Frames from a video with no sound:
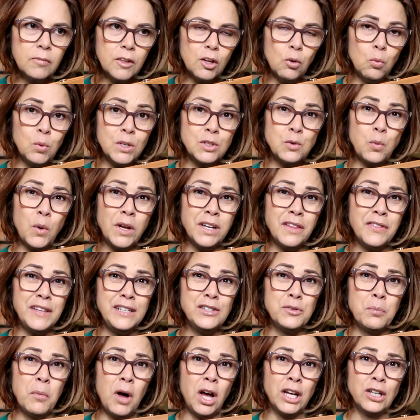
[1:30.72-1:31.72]
was one of
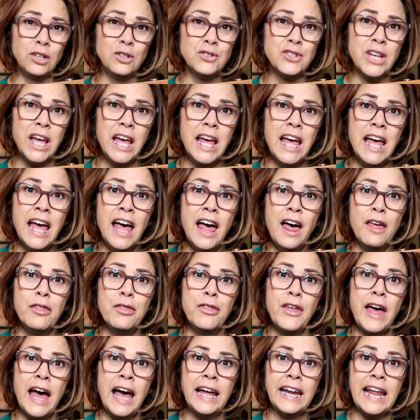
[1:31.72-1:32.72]
these models
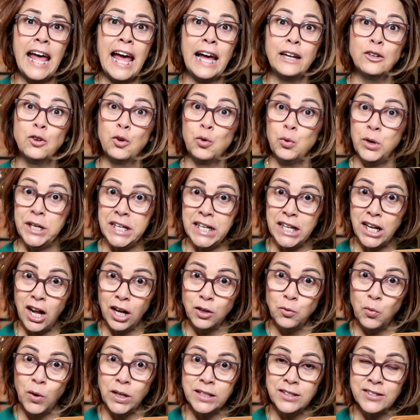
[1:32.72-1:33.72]
that had green
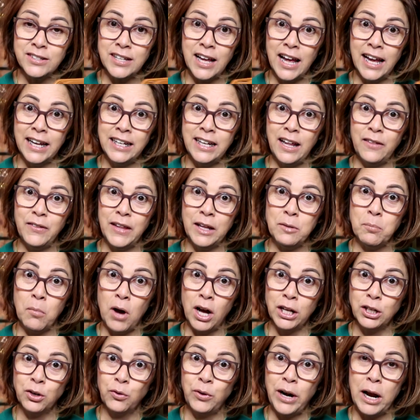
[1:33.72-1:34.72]
on one side and then
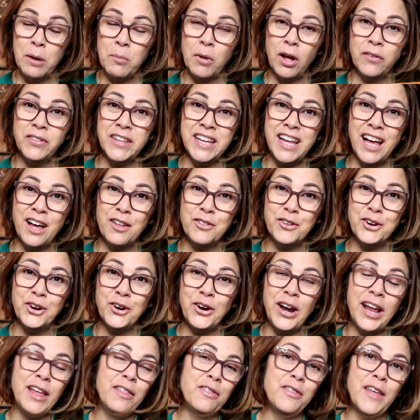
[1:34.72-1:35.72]
monogram on the other,
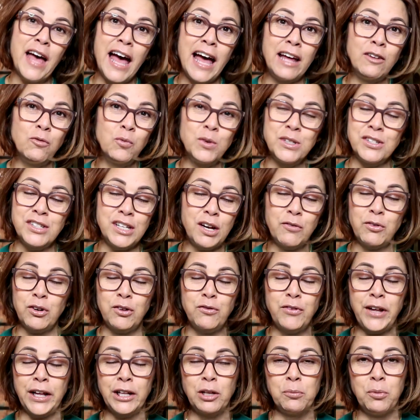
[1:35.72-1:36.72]
and that was never
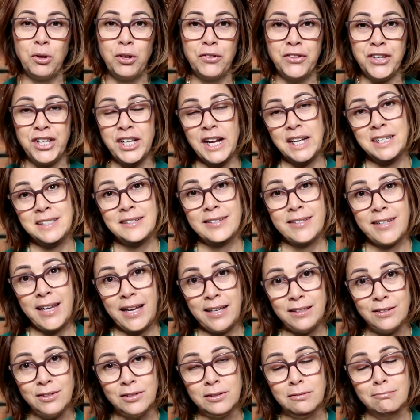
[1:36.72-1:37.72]
available in the United
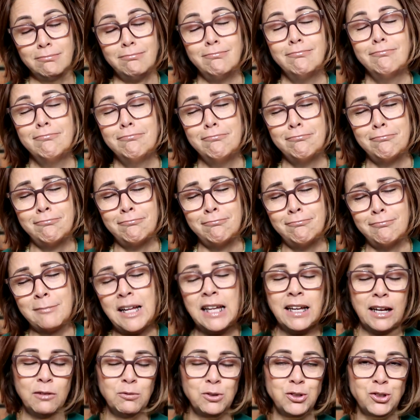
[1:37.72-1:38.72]
States.
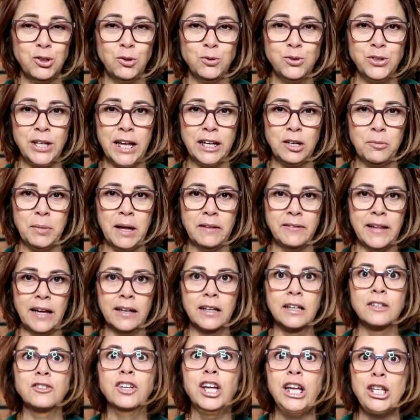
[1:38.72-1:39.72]
I was so sad about that
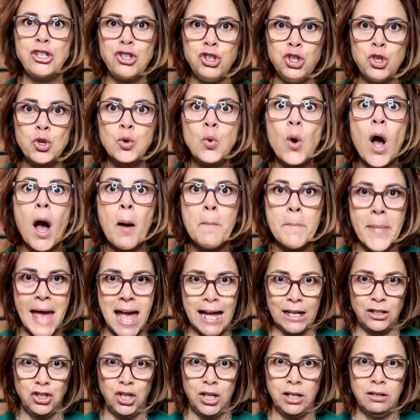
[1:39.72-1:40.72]
because can you
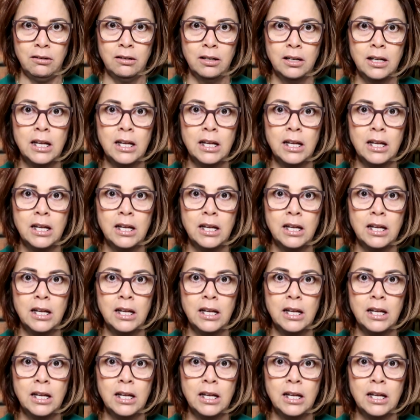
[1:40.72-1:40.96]
imagine